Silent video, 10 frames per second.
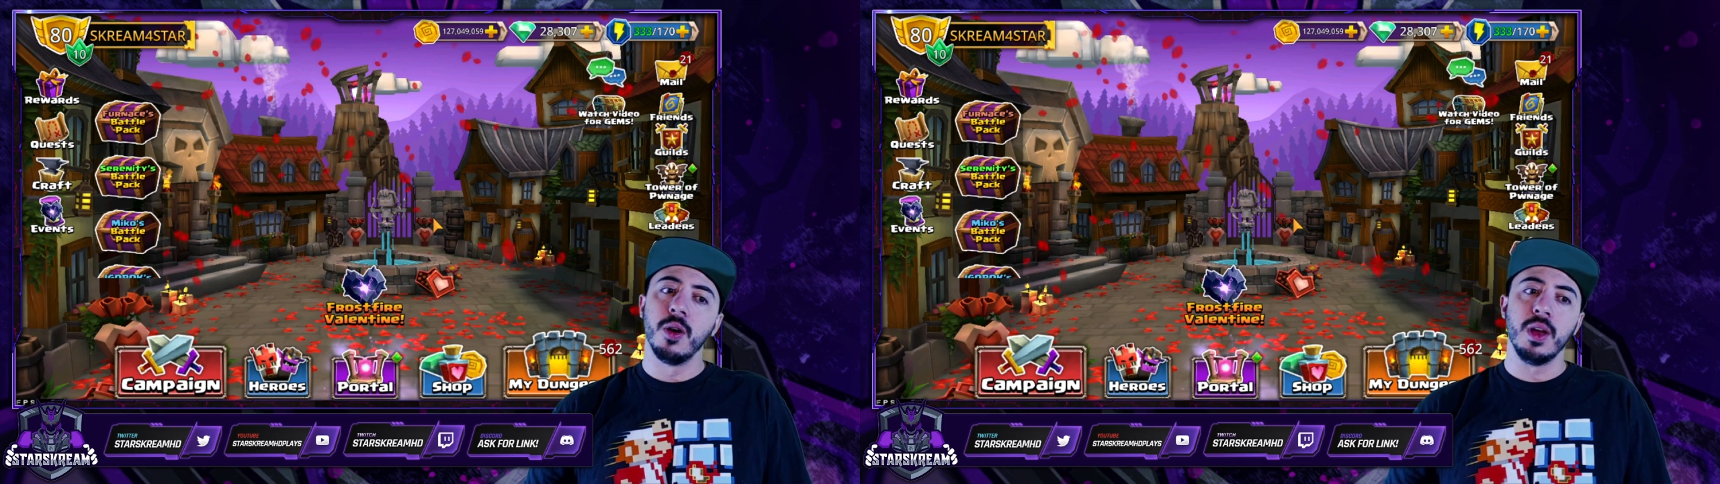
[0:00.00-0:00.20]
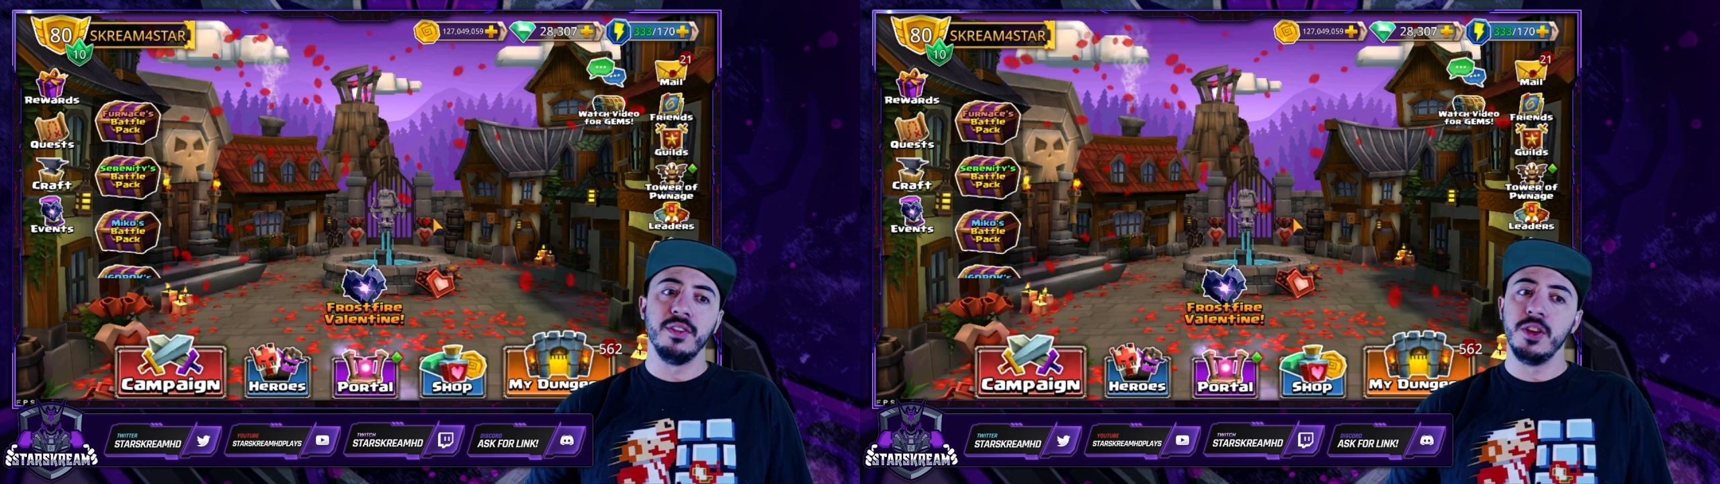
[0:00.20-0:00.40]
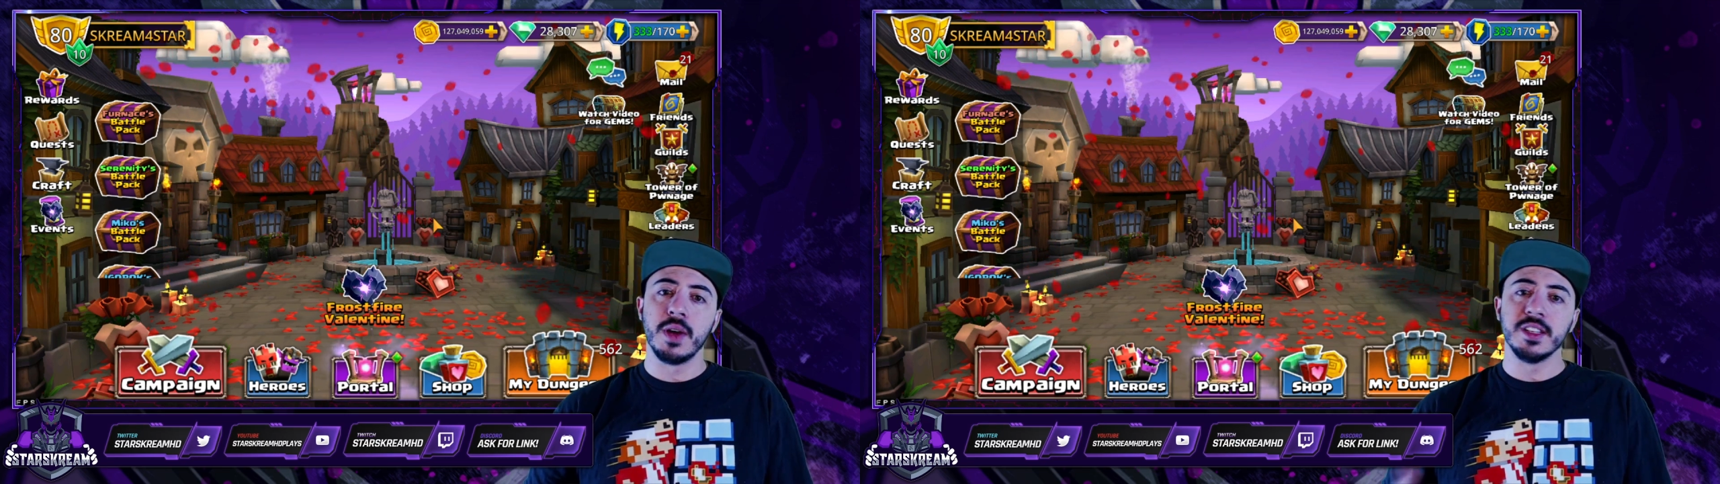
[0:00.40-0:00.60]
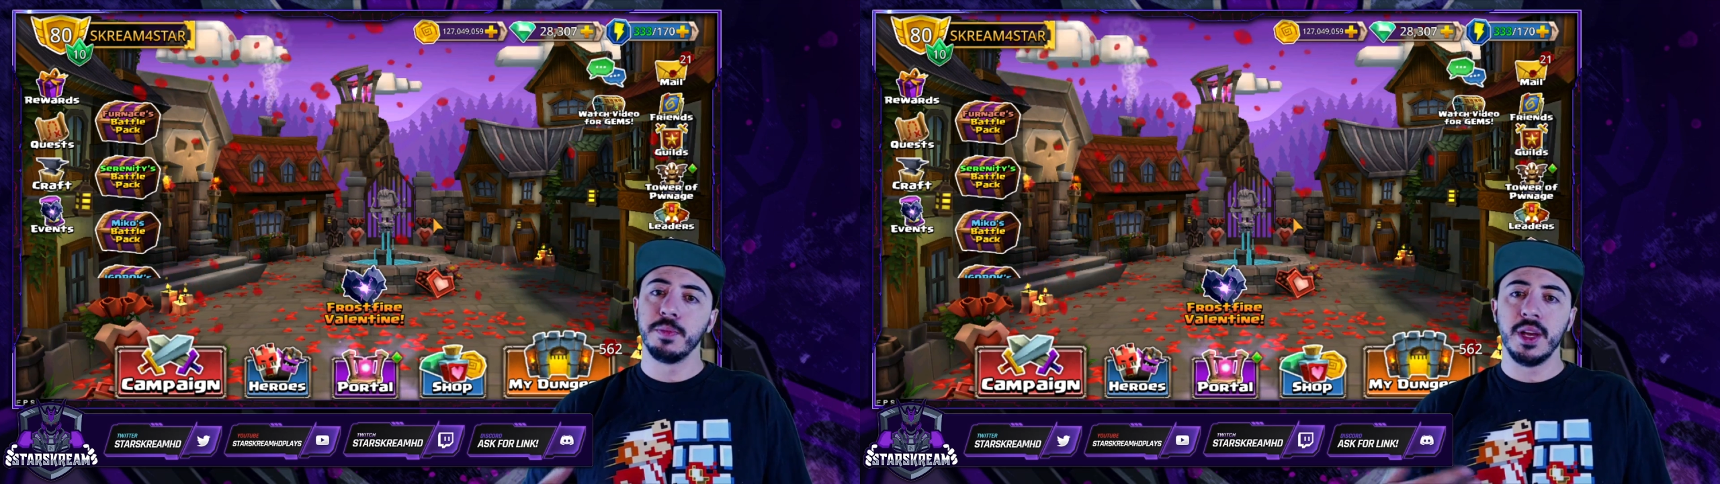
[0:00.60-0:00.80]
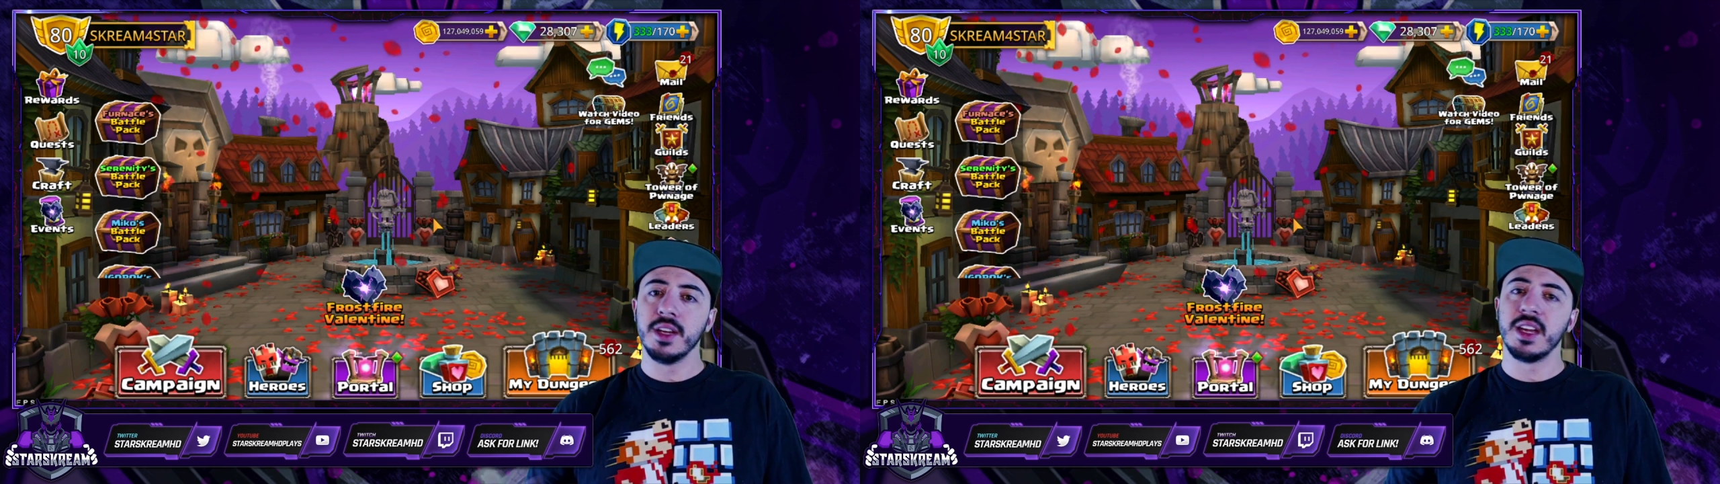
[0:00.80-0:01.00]
if you guys
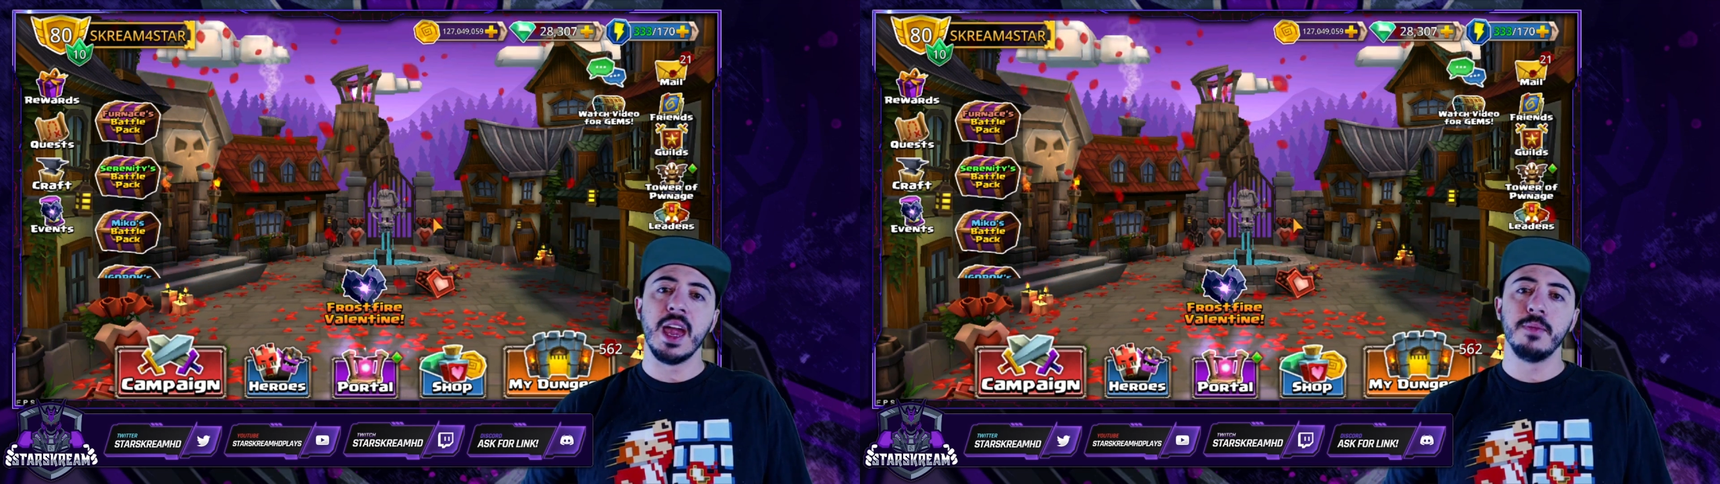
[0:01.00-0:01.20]
play a game